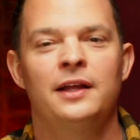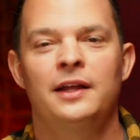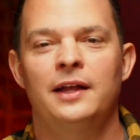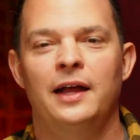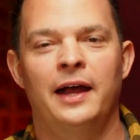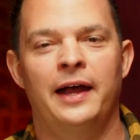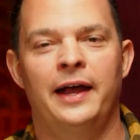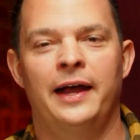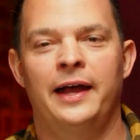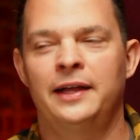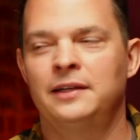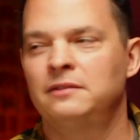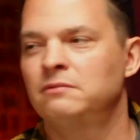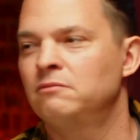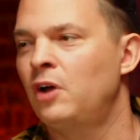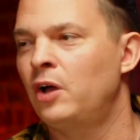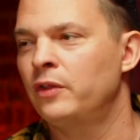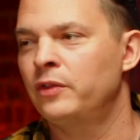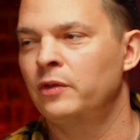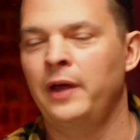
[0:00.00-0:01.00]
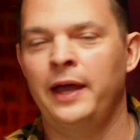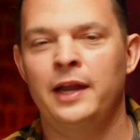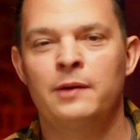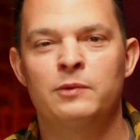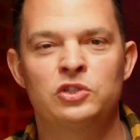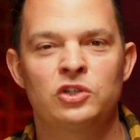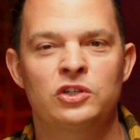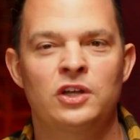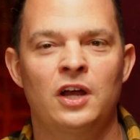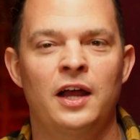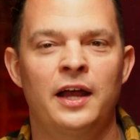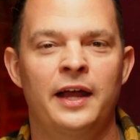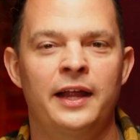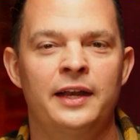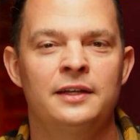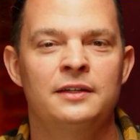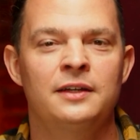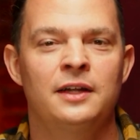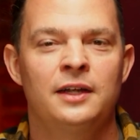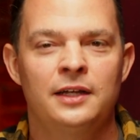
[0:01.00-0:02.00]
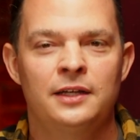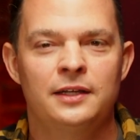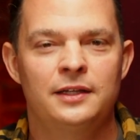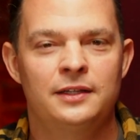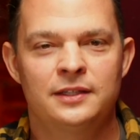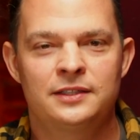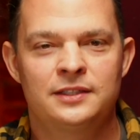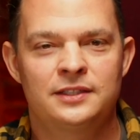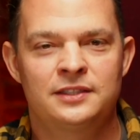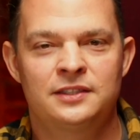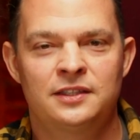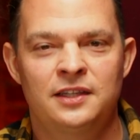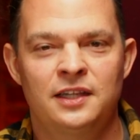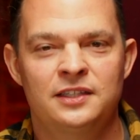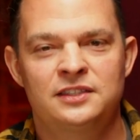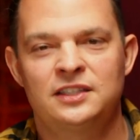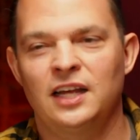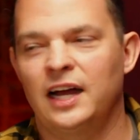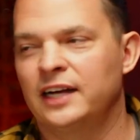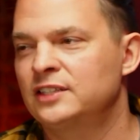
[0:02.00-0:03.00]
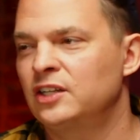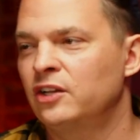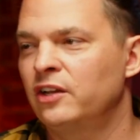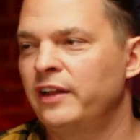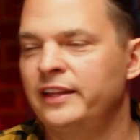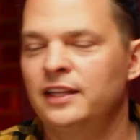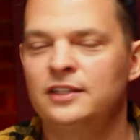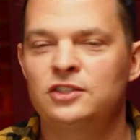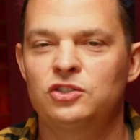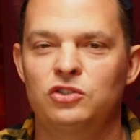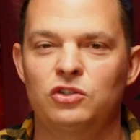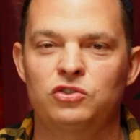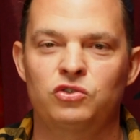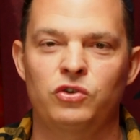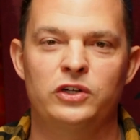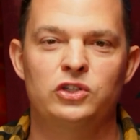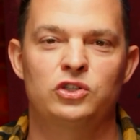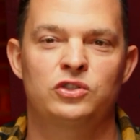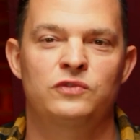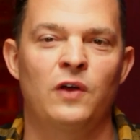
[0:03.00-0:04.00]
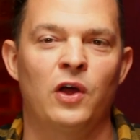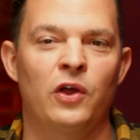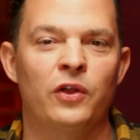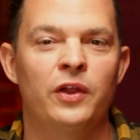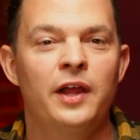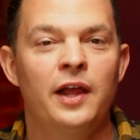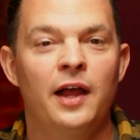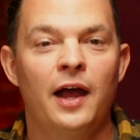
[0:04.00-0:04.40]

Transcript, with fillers: Uh, all the animals are gone, and this is, this sucks. And they're like, this is the stranger's fault.